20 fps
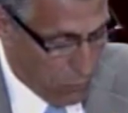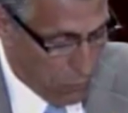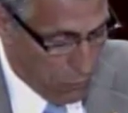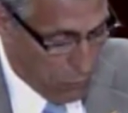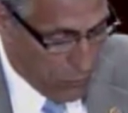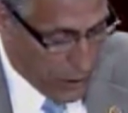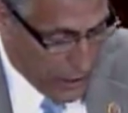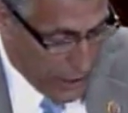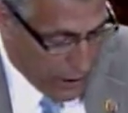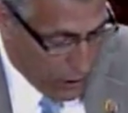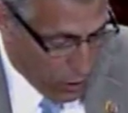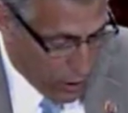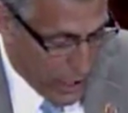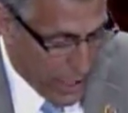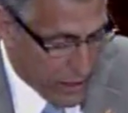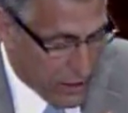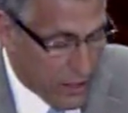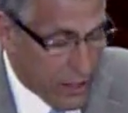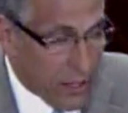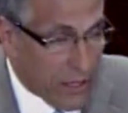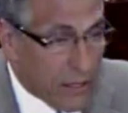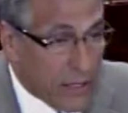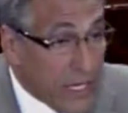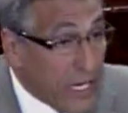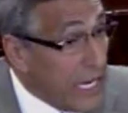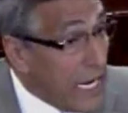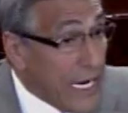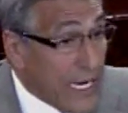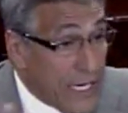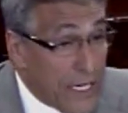When I look at,
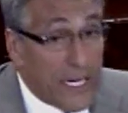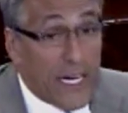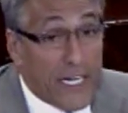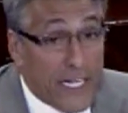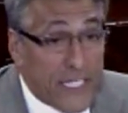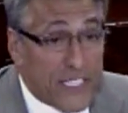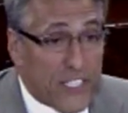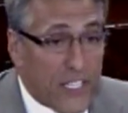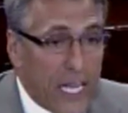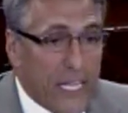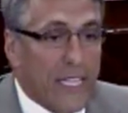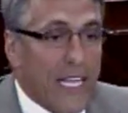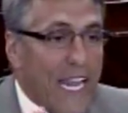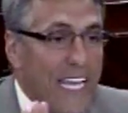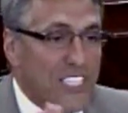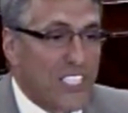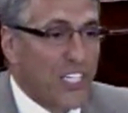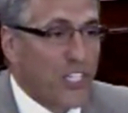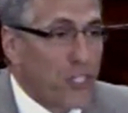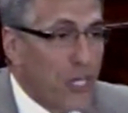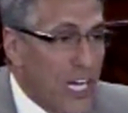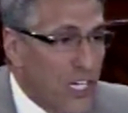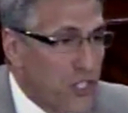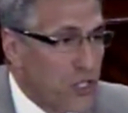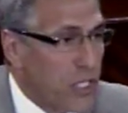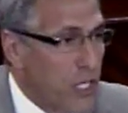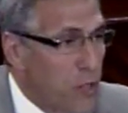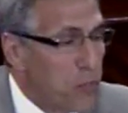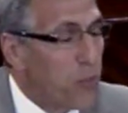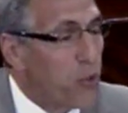and in any state that has an
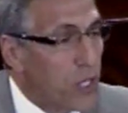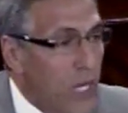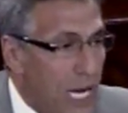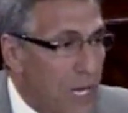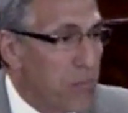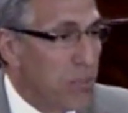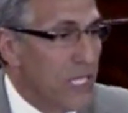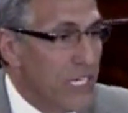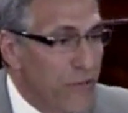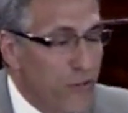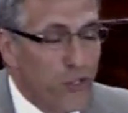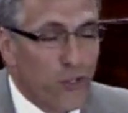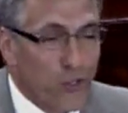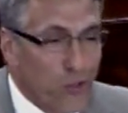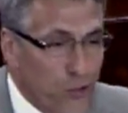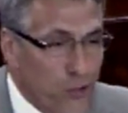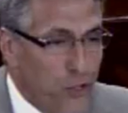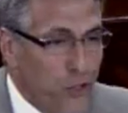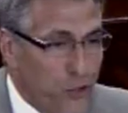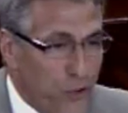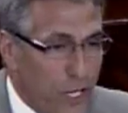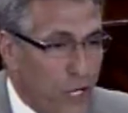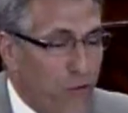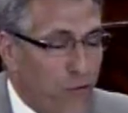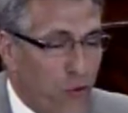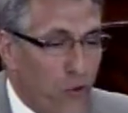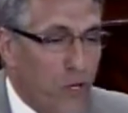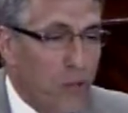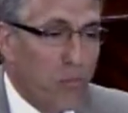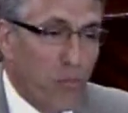international airport, I believe you're
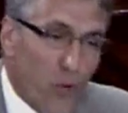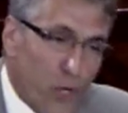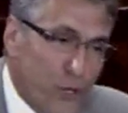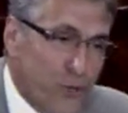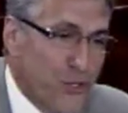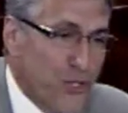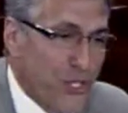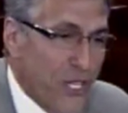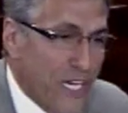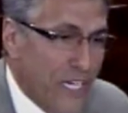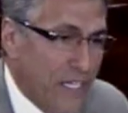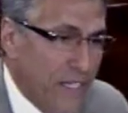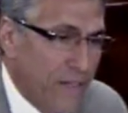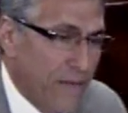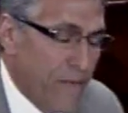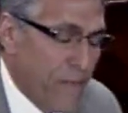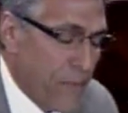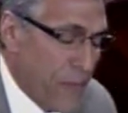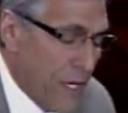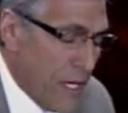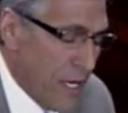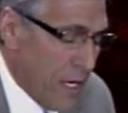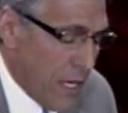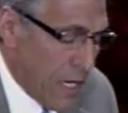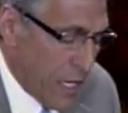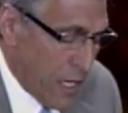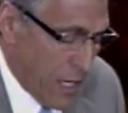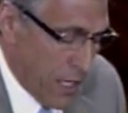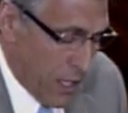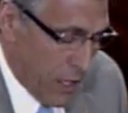therefore a border state.
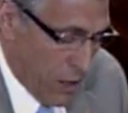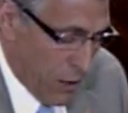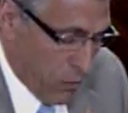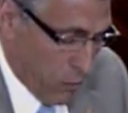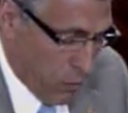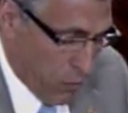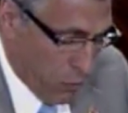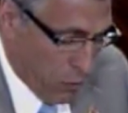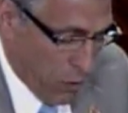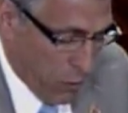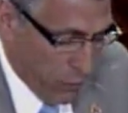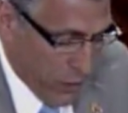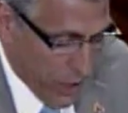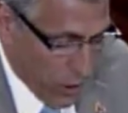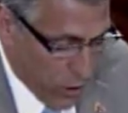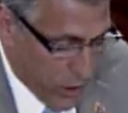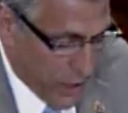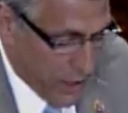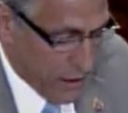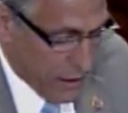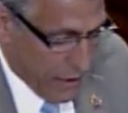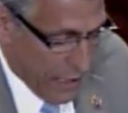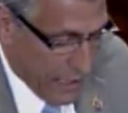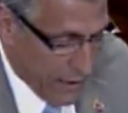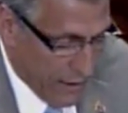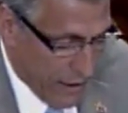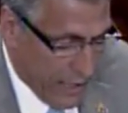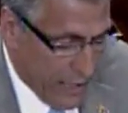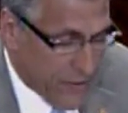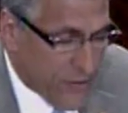When we look
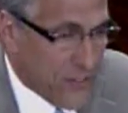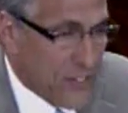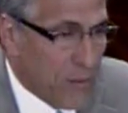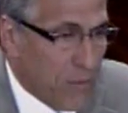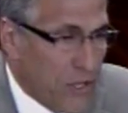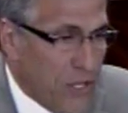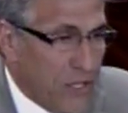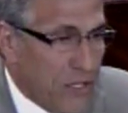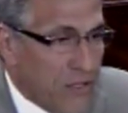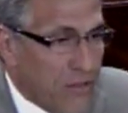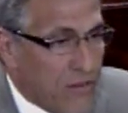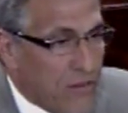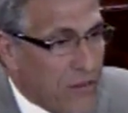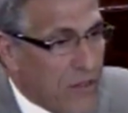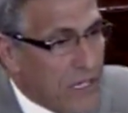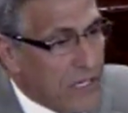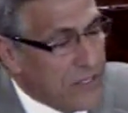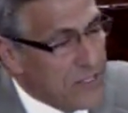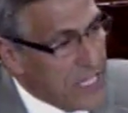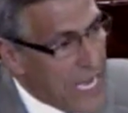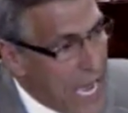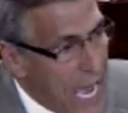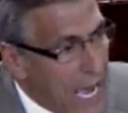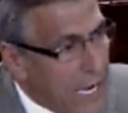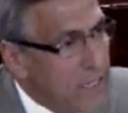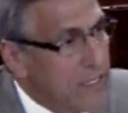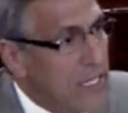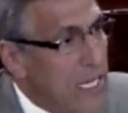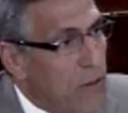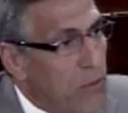at some of the
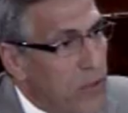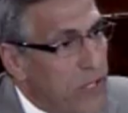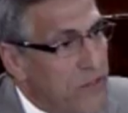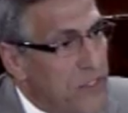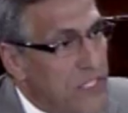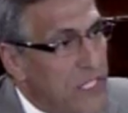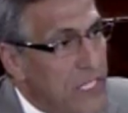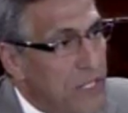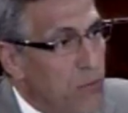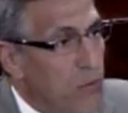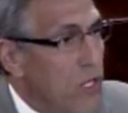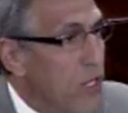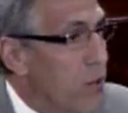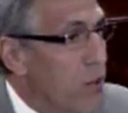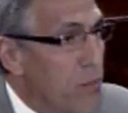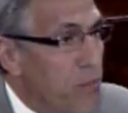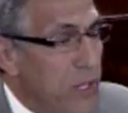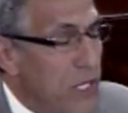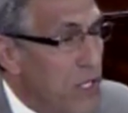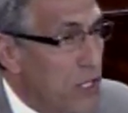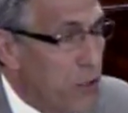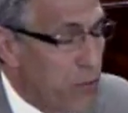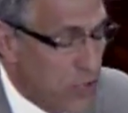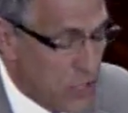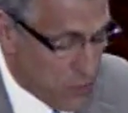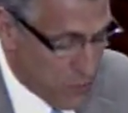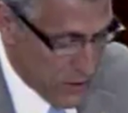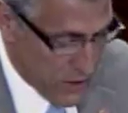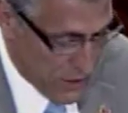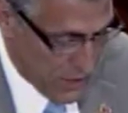attacks that we've seen, whether it be the
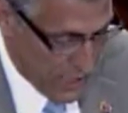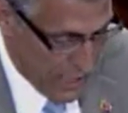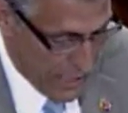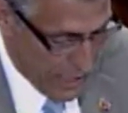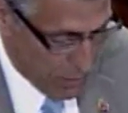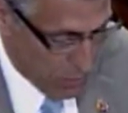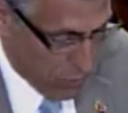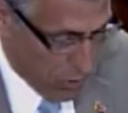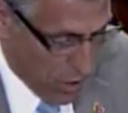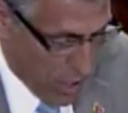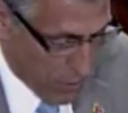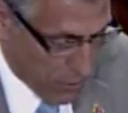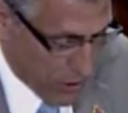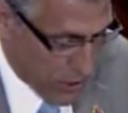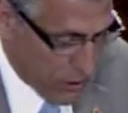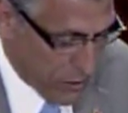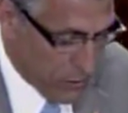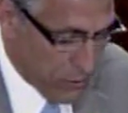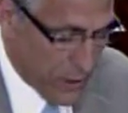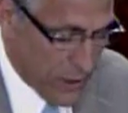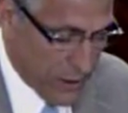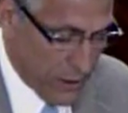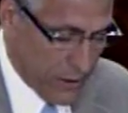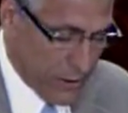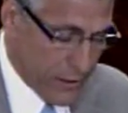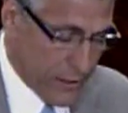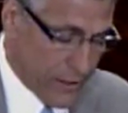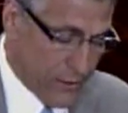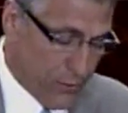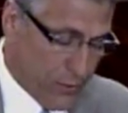Christmas Day bomber,
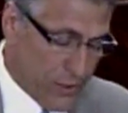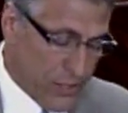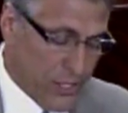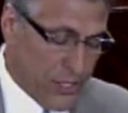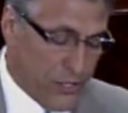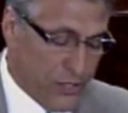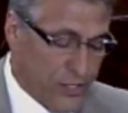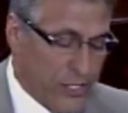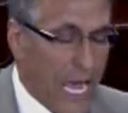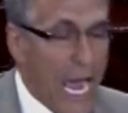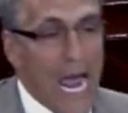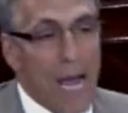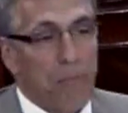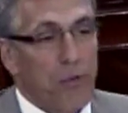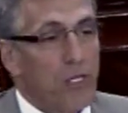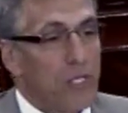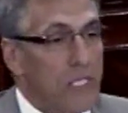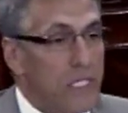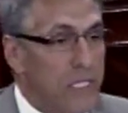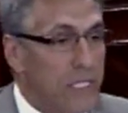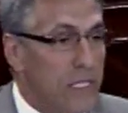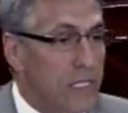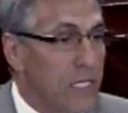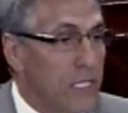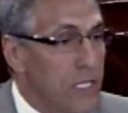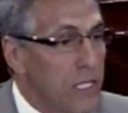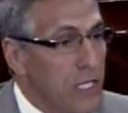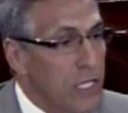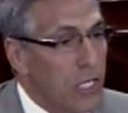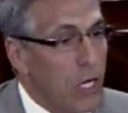whether it was Tamerlan
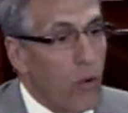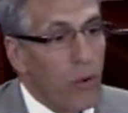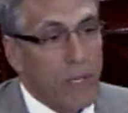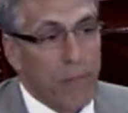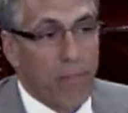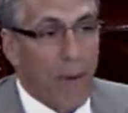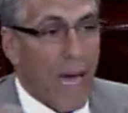going